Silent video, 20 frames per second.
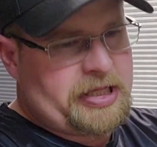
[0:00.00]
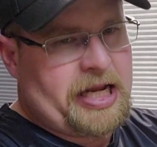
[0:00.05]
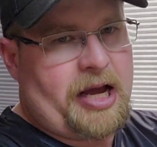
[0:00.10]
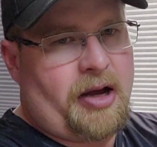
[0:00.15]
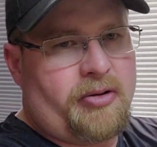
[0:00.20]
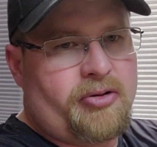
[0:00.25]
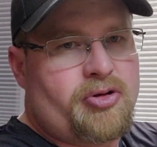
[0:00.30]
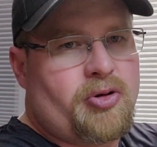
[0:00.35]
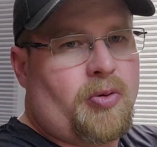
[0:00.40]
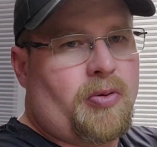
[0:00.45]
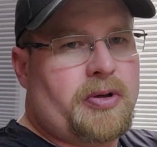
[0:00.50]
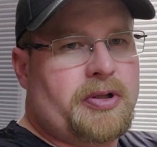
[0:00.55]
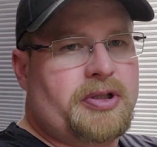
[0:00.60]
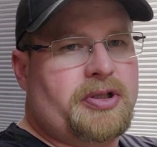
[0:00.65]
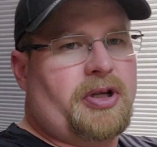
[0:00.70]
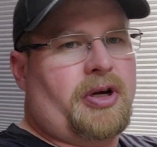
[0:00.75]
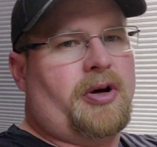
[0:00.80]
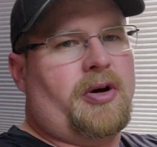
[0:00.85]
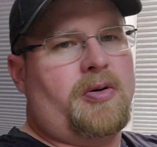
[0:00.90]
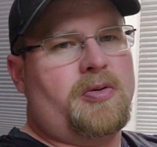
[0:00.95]
down
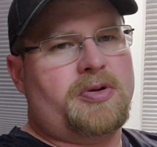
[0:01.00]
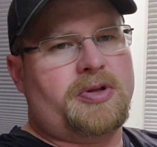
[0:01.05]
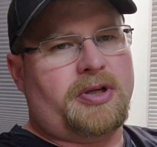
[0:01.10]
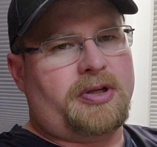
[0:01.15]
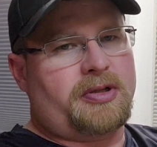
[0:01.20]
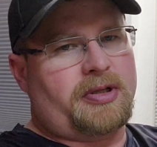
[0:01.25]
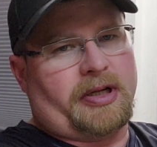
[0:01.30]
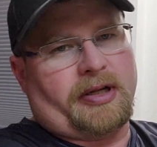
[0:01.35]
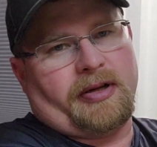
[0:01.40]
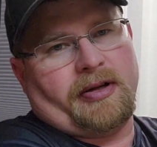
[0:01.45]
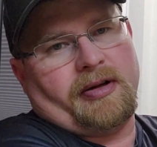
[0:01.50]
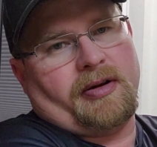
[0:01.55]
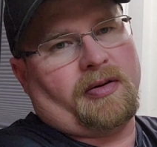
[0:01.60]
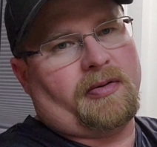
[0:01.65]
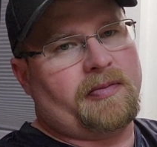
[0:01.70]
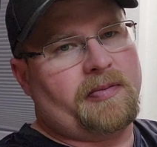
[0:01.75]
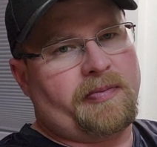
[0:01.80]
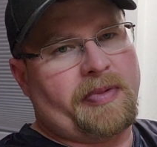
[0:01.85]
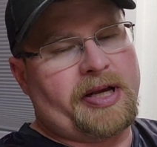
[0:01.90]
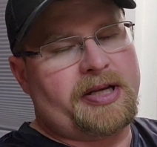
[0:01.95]
towards the hoses, and
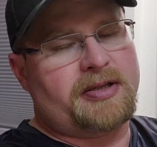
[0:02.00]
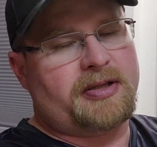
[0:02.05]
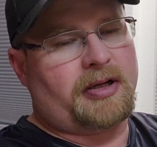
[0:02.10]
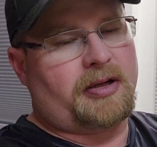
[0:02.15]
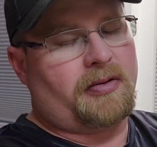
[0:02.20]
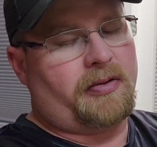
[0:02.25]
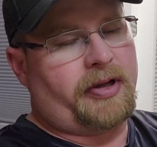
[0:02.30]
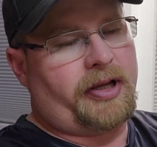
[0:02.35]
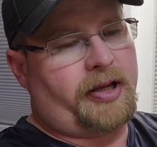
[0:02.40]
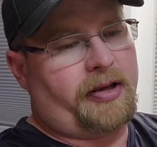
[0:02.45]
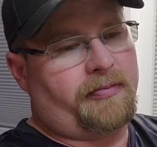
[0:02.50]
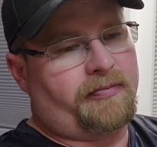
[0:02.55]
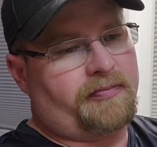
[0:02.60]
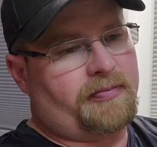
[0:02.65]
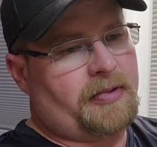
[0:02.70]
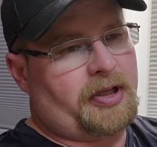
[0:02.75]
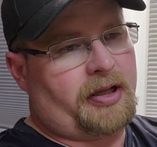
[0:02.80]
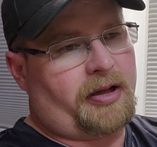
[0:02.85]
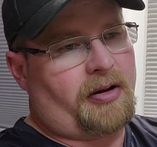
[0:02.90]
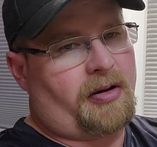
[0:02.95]

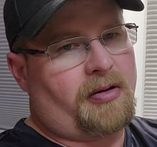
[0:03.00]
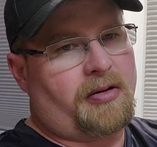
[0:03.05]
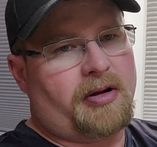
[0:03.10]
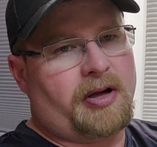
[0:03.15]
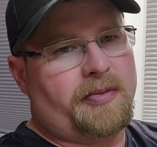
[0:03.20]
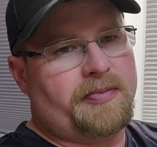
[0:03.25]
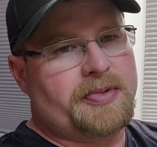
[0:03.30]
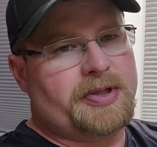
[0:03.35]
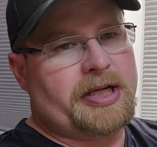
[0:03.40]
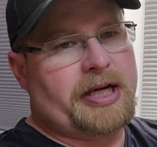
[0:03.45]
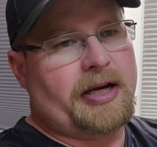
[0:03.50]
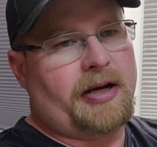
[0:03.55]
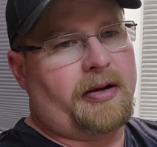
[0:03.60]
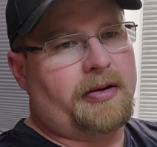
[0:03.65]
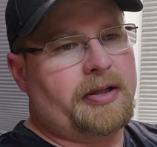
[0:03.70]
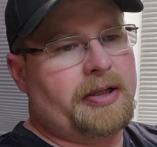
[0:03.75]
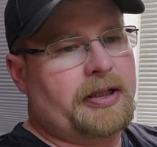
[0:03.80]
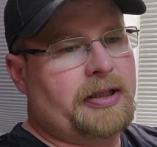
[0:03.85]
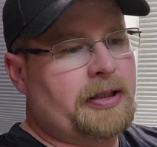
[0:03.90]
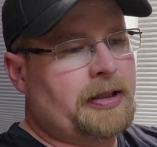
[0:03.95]
it all comes
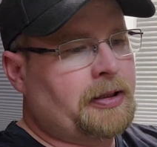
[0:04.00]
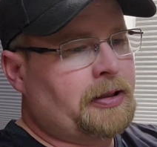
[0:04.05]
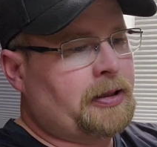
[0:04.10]
out.